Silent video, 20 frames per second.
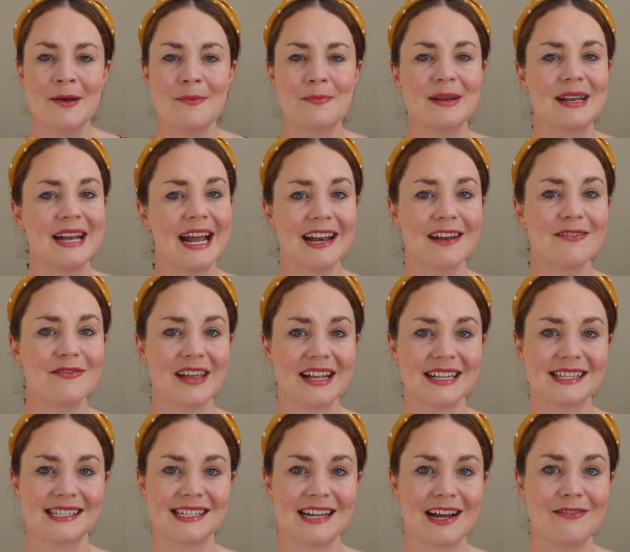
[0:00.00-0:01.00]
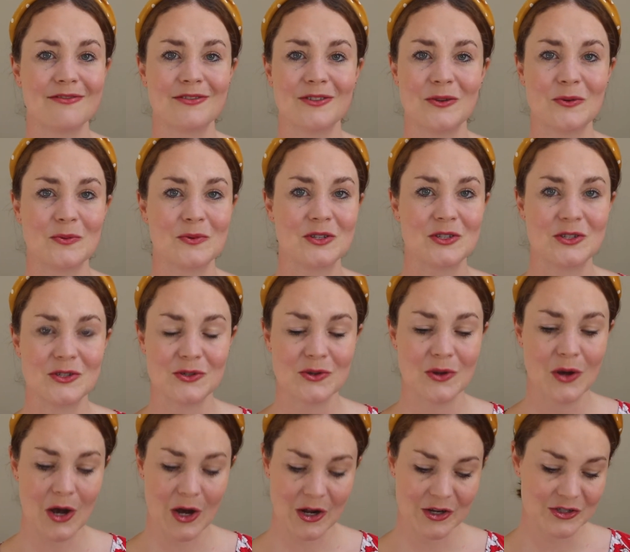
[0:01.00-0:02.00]
But none of that stuff you would
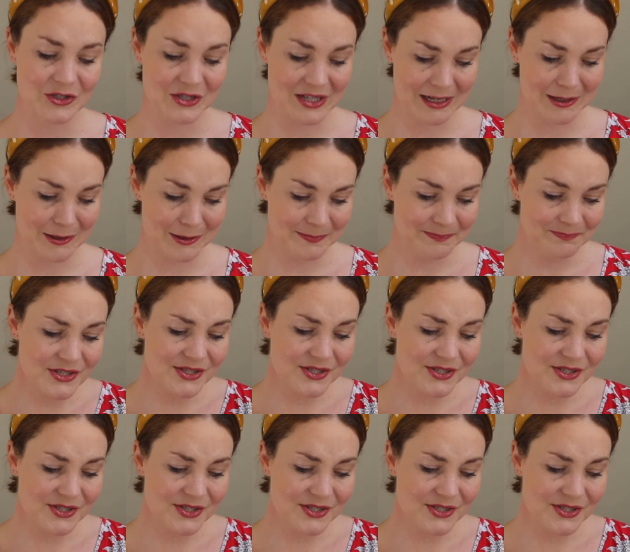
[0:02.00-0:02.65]
do on Trello.